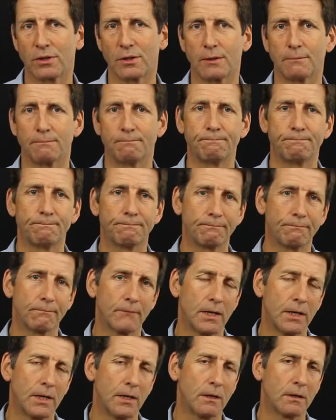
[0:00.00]
to them.
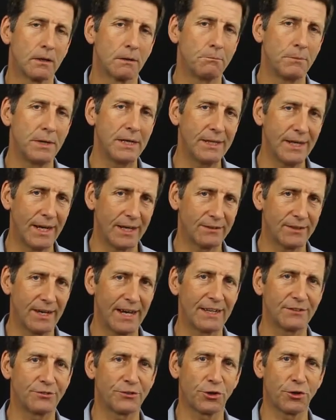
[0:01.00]
The mediator
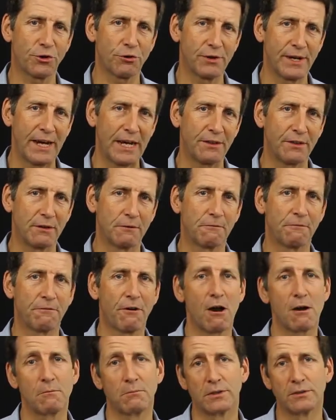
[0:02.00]
has to create the
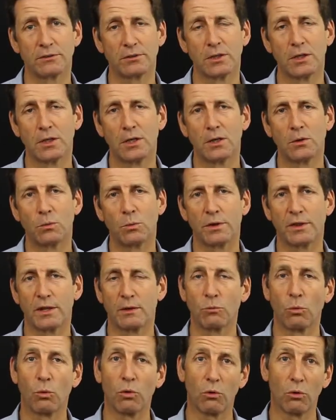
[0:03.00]
environment
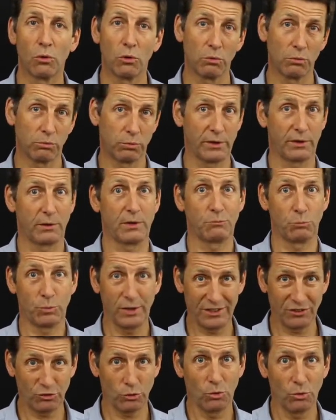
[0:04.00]
within
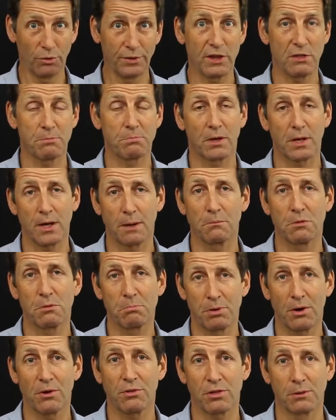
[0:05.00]
which all this becomes
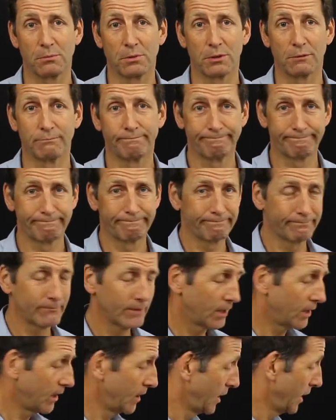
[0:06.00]
possible.
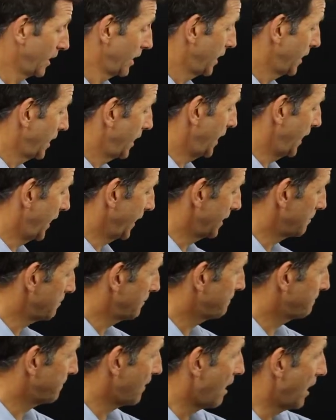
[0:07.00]
And number
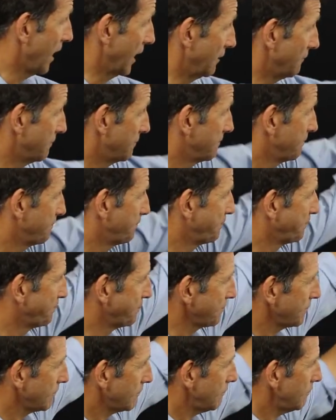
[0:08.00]

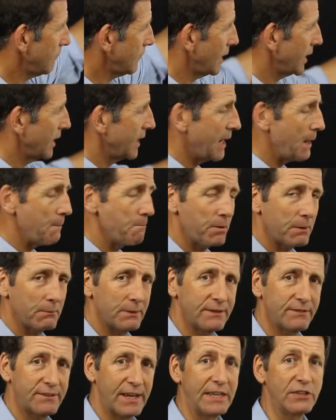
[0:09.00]
5,
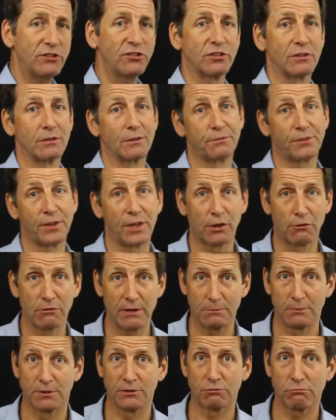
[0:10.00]
implementation of the
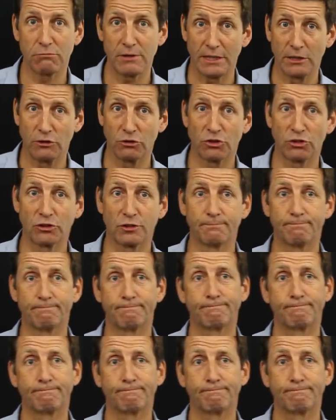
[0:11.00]
agreements reached.